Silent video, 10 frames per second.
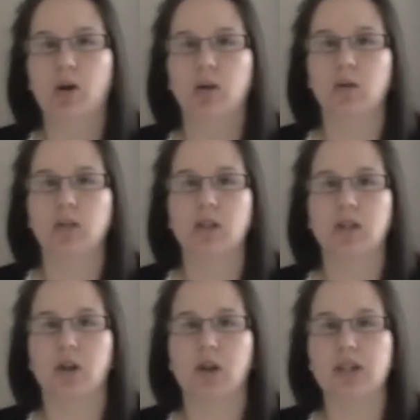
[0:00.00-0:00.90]
or that,
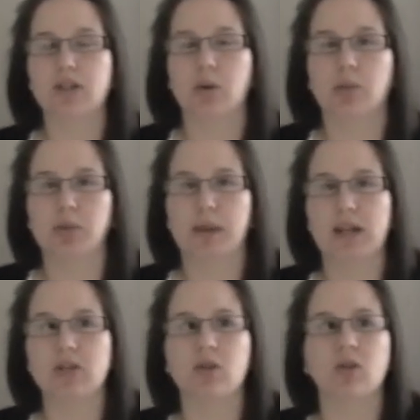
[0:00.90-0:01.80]
you know, he's got blue
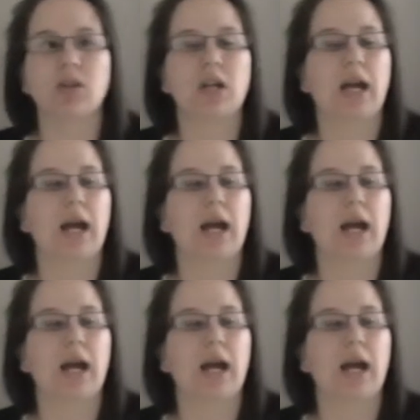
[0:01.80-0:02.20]
pants on.